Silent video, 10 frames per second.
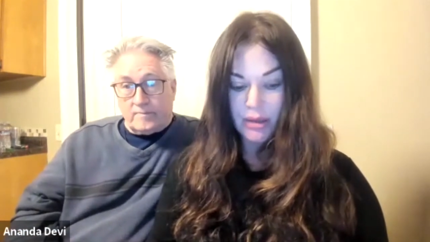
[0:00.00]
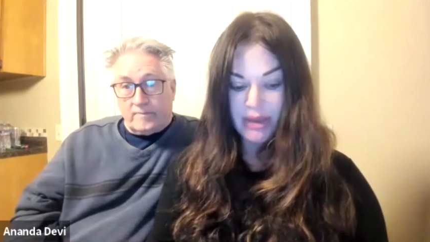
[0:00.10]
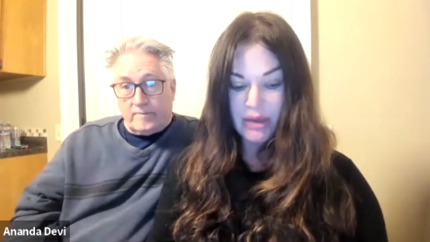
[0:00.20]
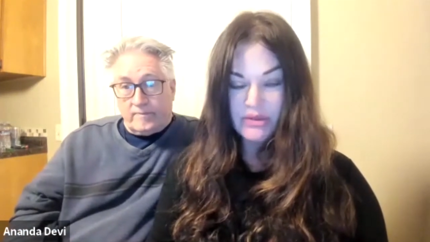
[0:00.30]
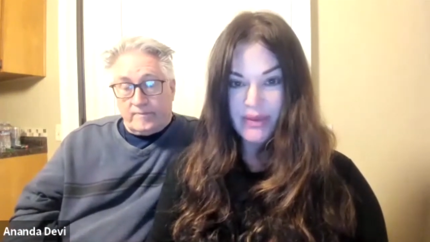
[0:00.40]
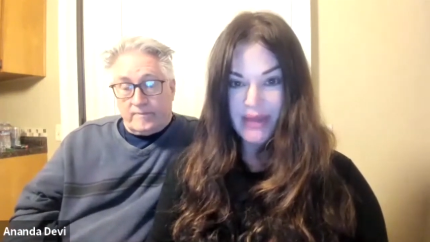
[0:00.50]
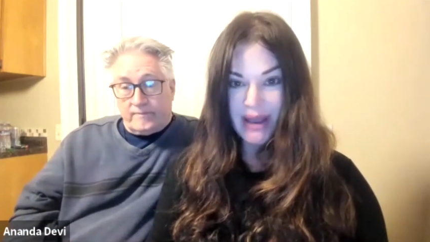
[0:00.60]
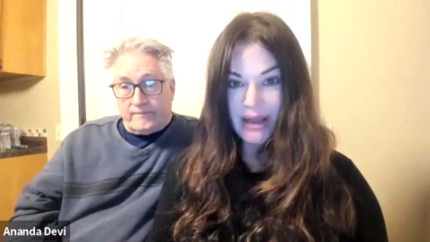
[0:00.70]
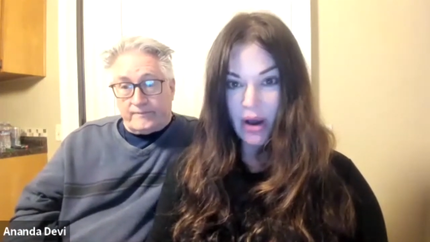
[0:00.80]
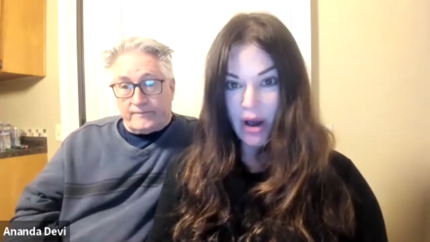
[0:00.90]
Speaker 1: Because with
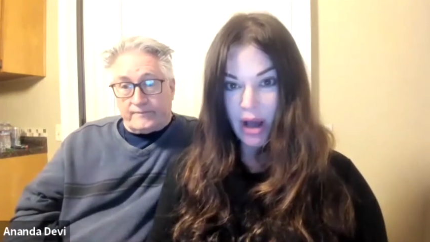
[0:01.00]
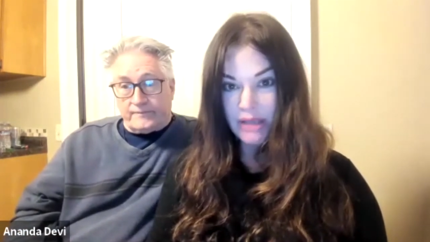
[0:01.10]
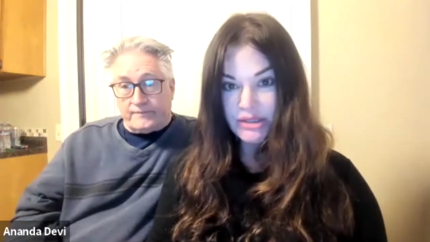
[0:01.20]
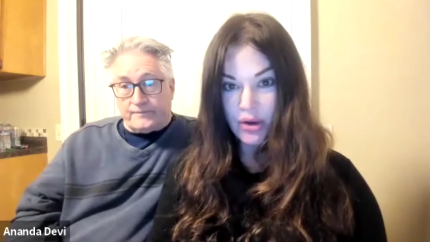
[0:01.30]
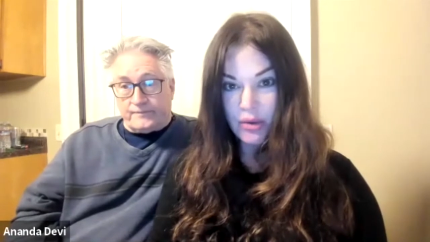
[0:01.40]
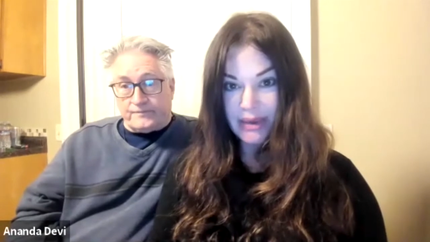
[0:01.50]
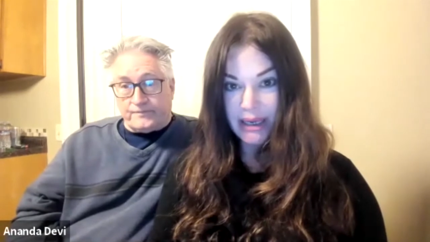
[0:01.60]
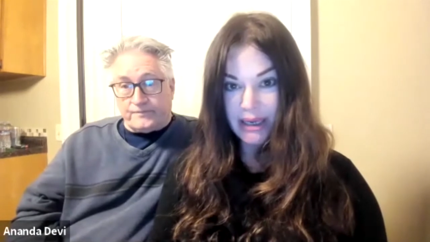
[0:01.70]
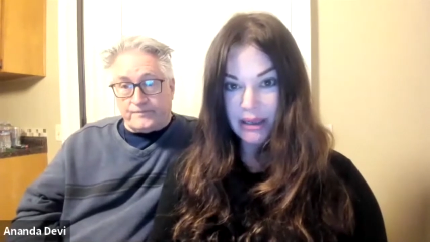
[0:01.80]
any heart opening,